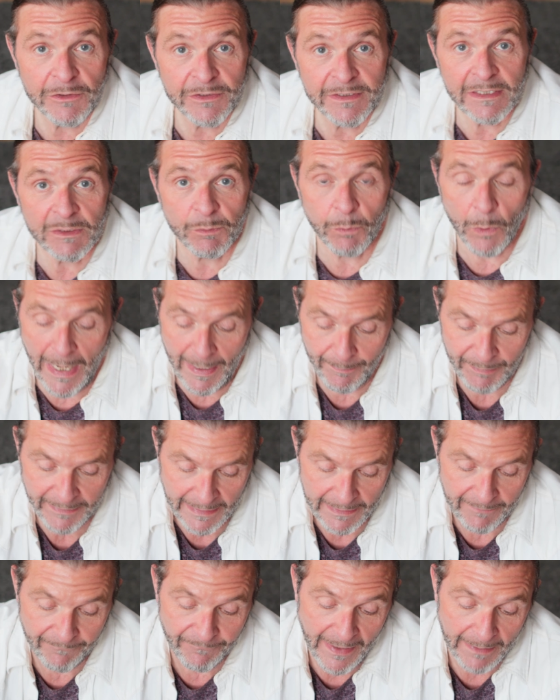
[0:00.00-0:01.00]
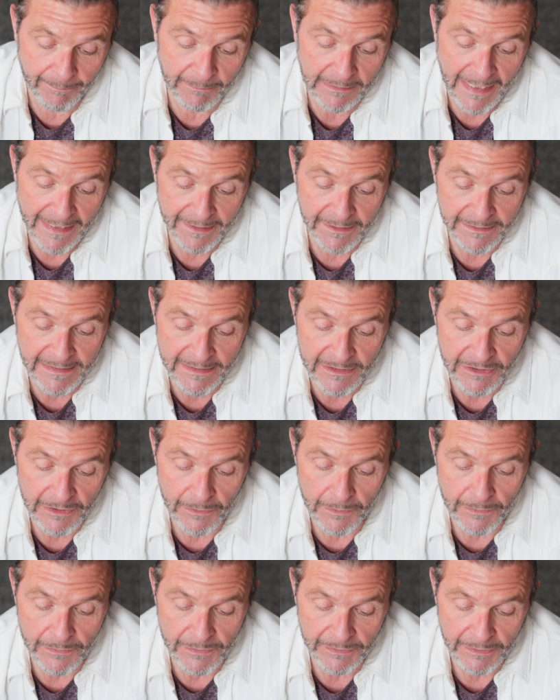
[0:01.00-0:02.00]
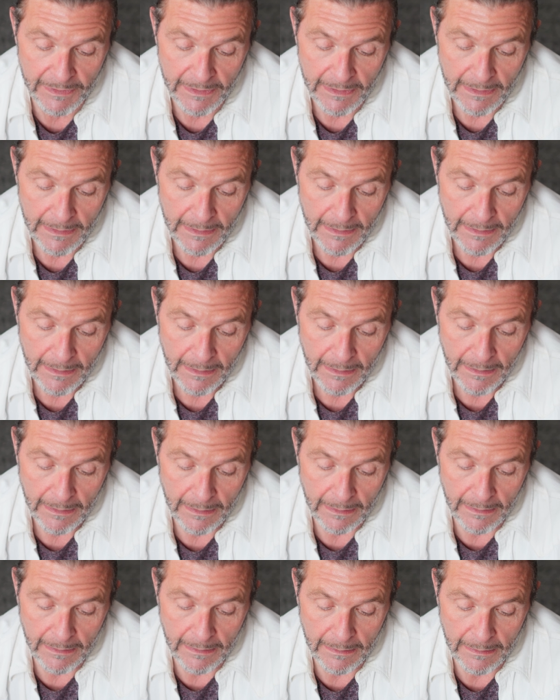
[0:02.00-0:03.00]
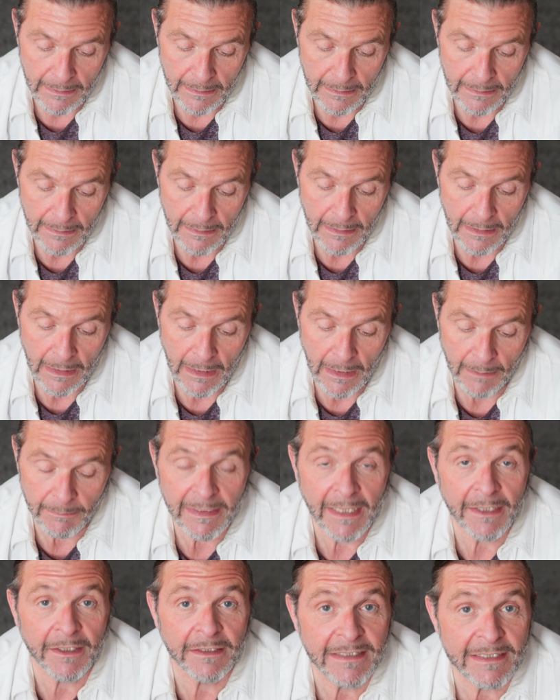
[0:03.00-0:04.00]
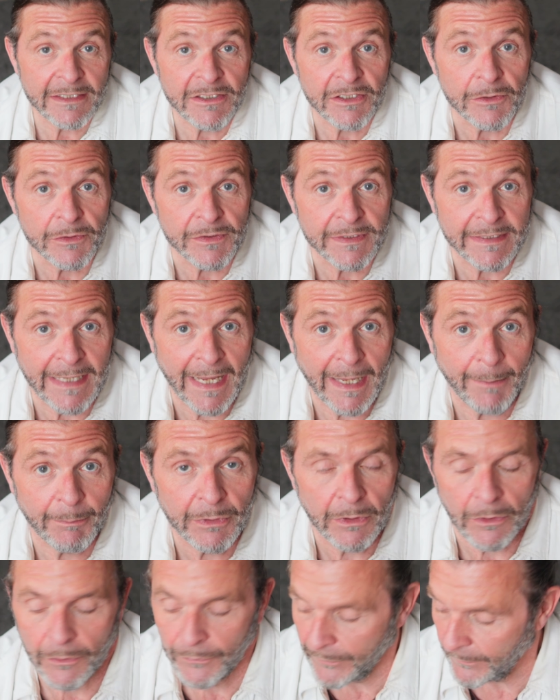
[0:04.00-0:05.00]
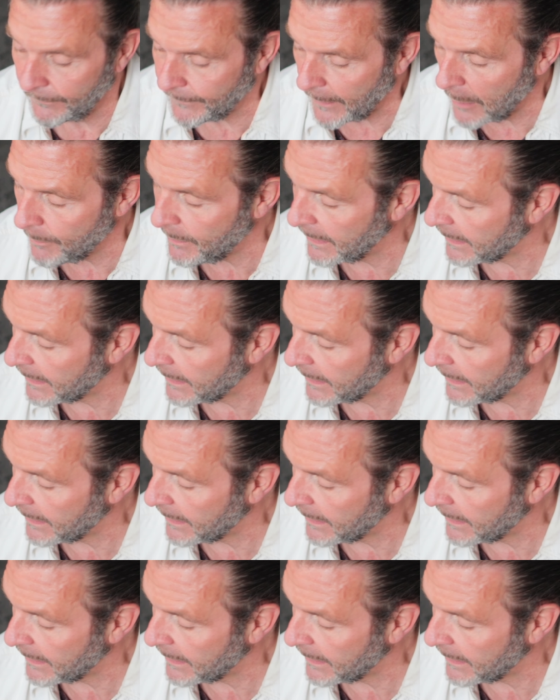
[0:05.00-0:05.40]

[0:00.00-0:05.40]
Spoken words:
using this app again. In fact, I'm glad I did use the app on the phone,